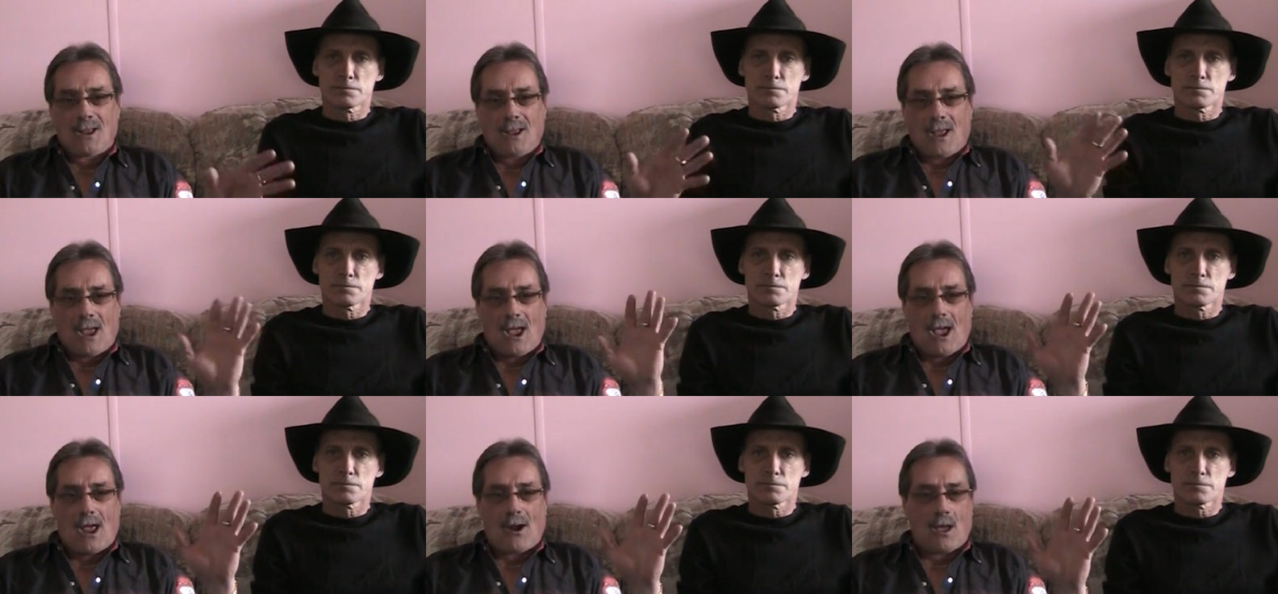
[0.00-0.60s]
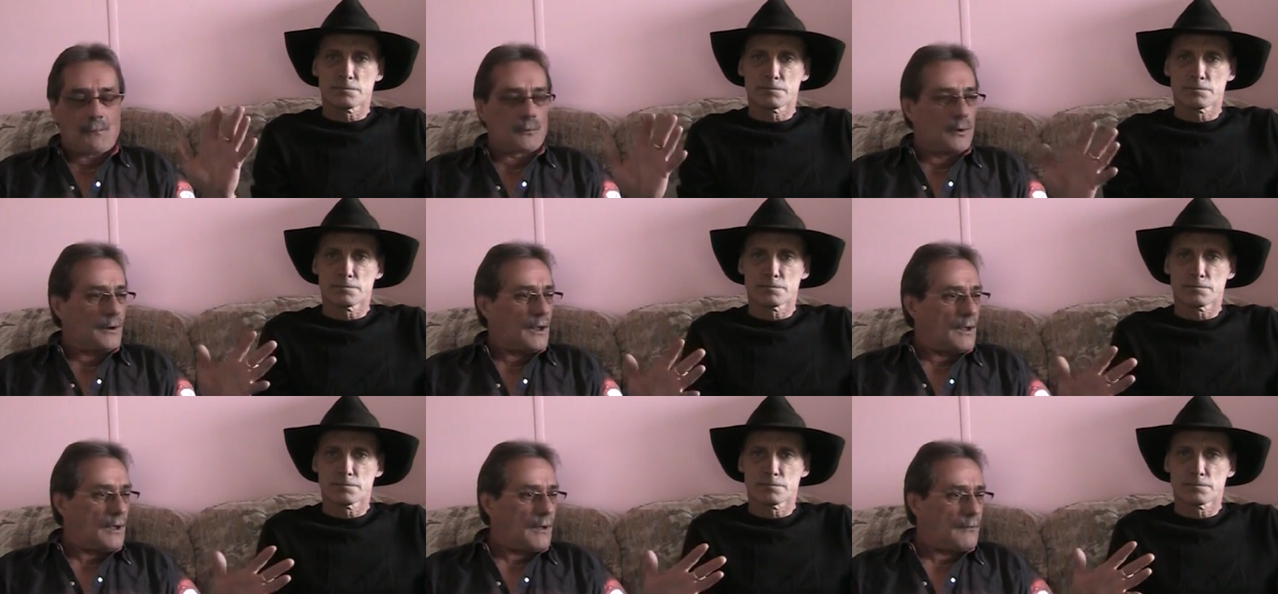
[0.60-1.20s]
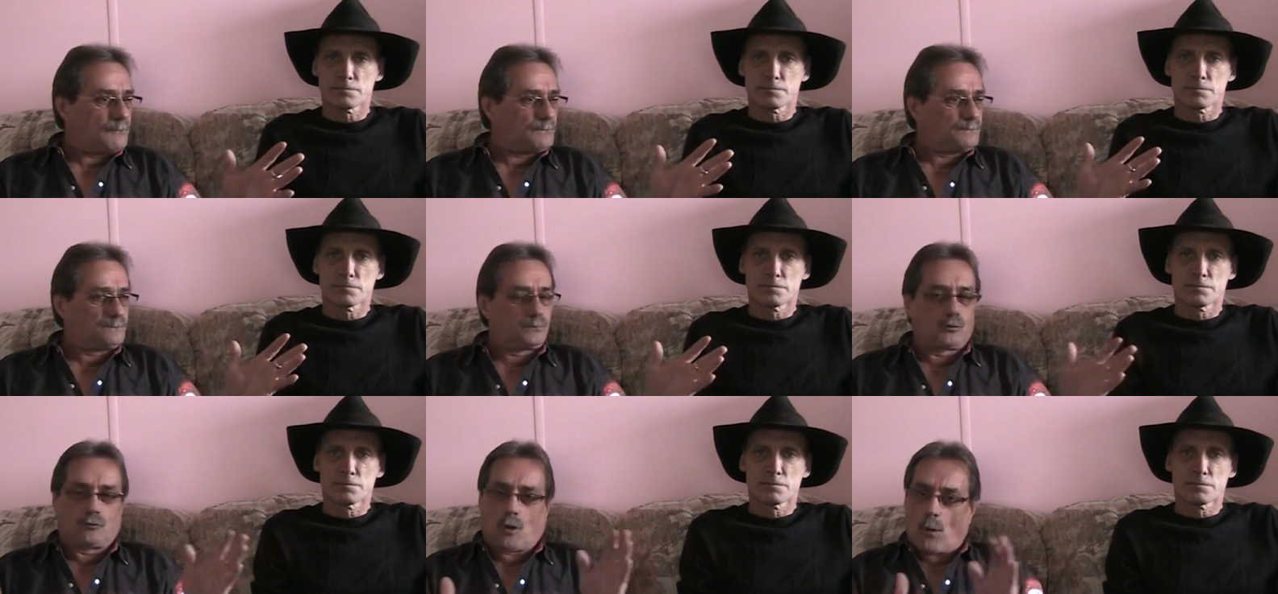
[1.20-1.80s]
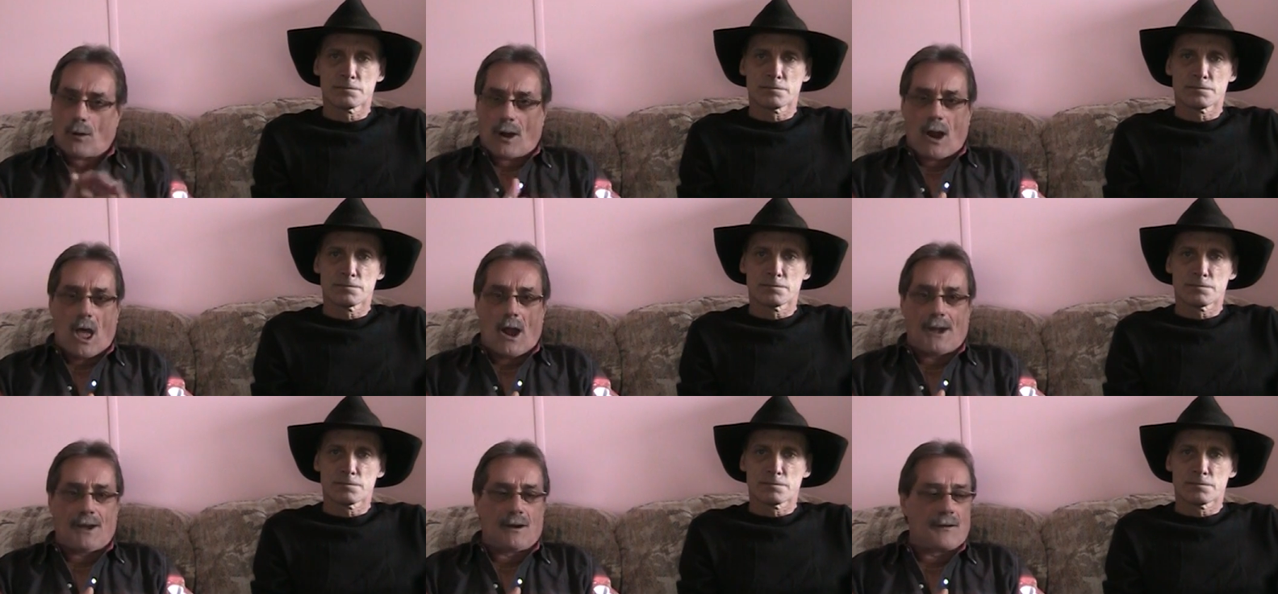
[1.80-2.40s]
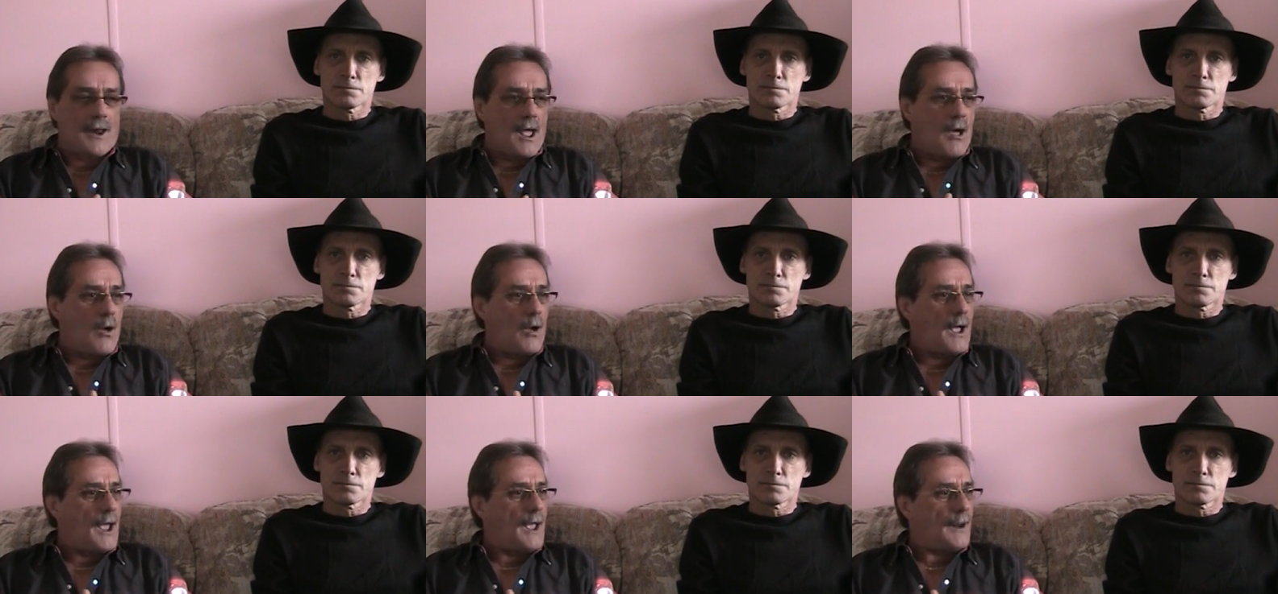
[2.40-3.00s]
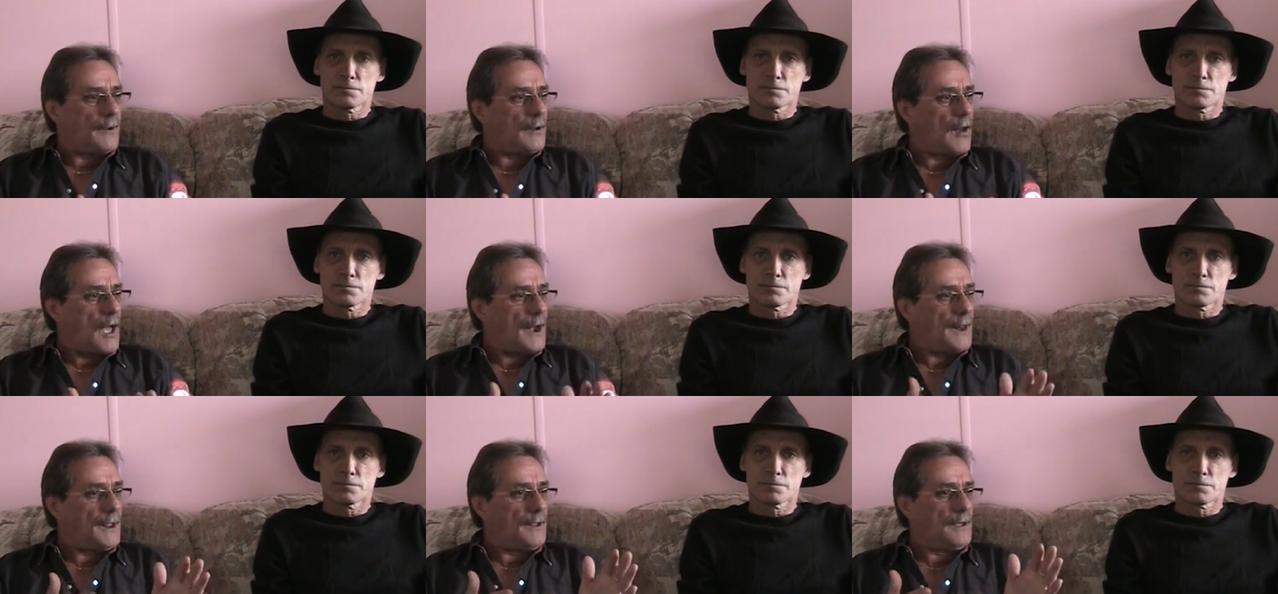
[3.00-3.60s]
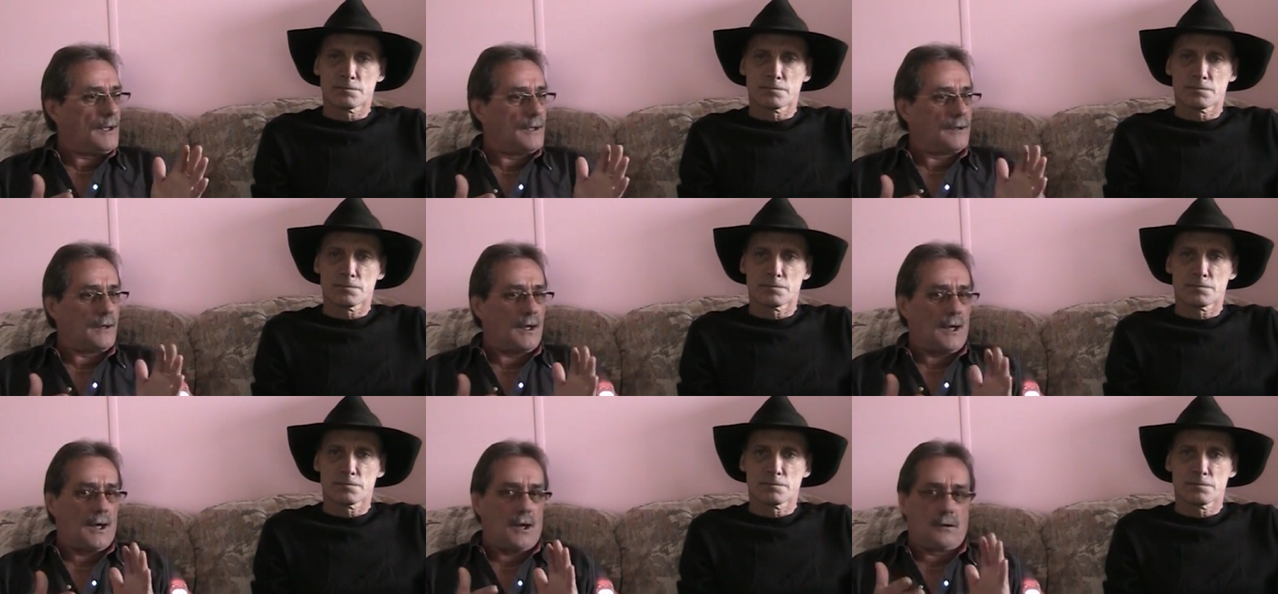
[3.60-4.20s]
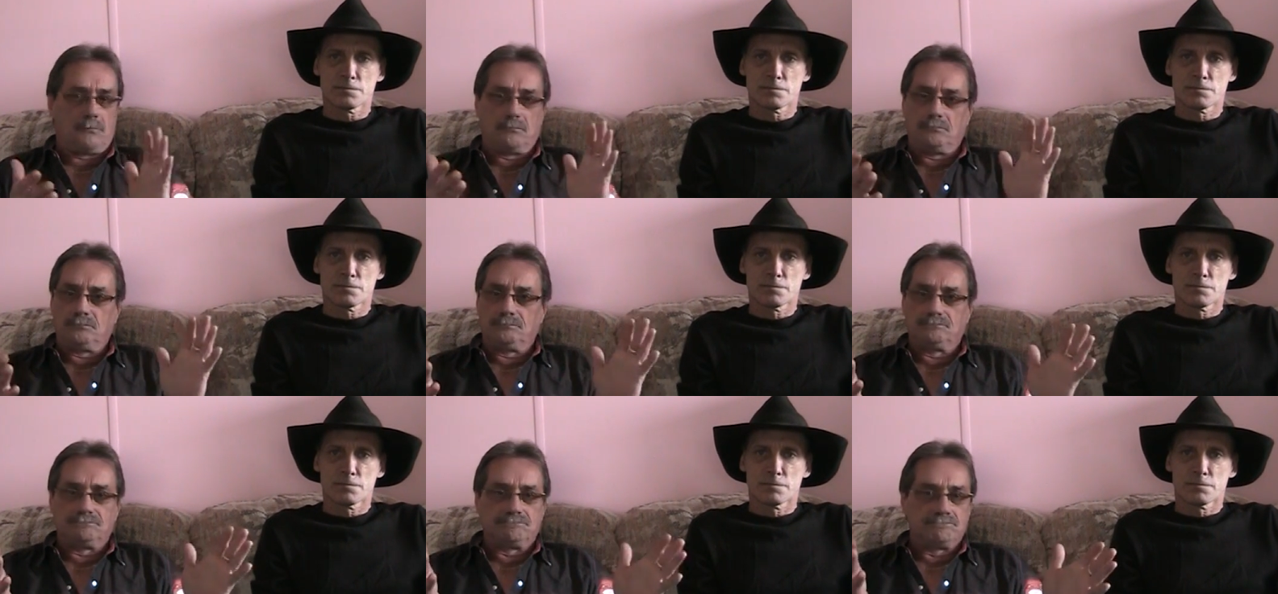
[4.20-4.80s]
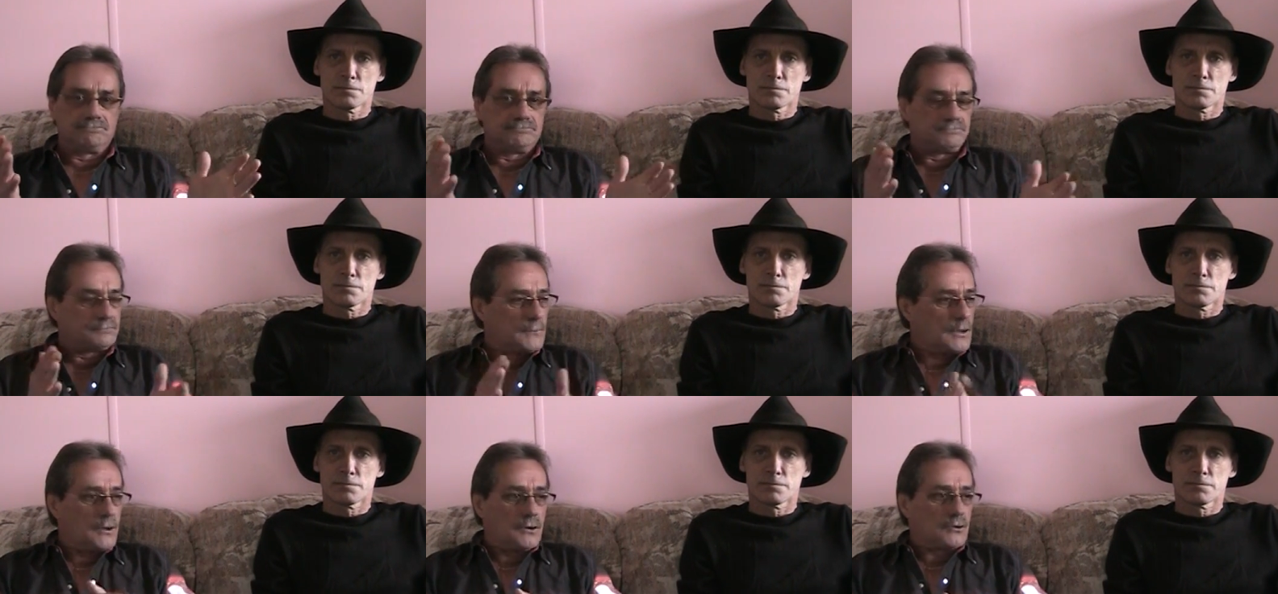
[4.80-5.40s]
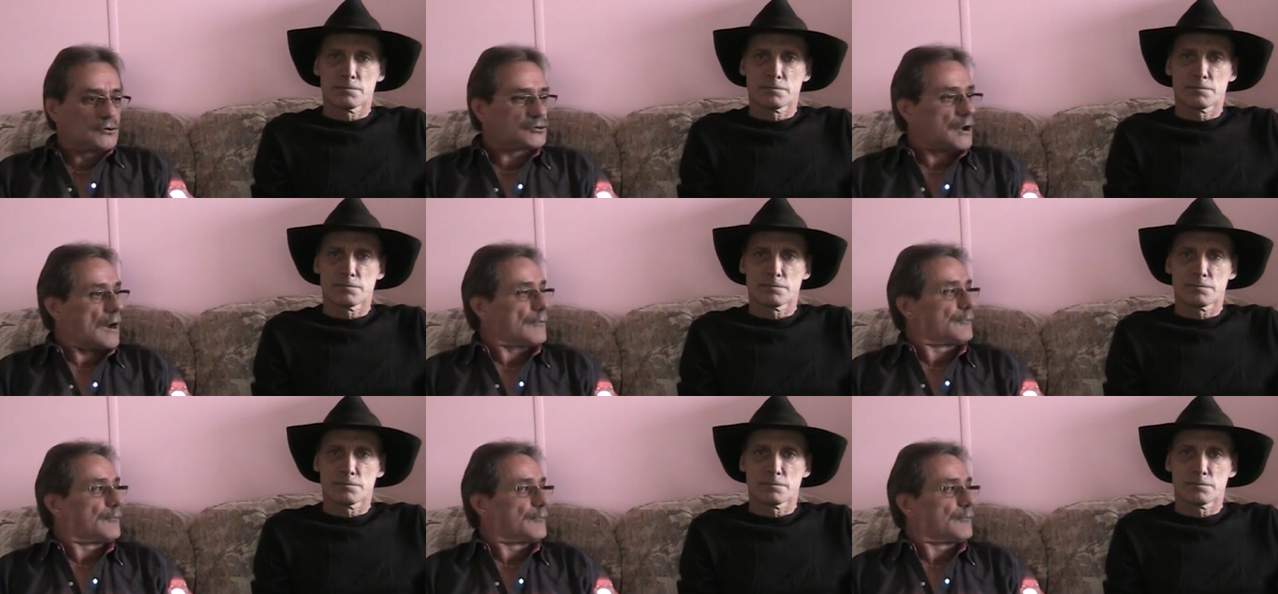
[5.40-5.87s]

Speaker 1: And I'm going to go to Lonnie here now and Lonnie, uh, start